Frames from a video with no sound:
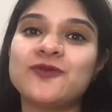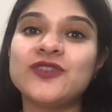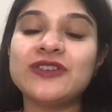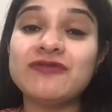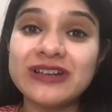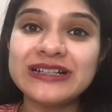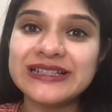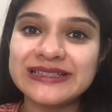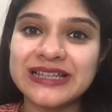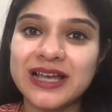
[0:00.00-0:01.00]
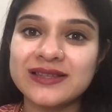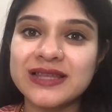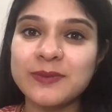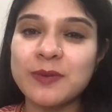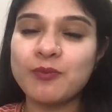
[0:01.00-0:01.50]
we will discuss
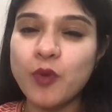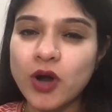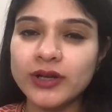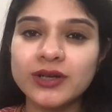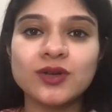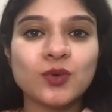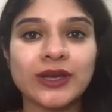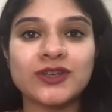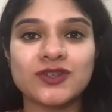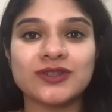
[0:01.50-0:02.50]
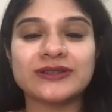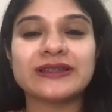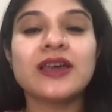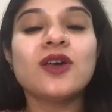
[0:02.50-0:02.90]
some important questions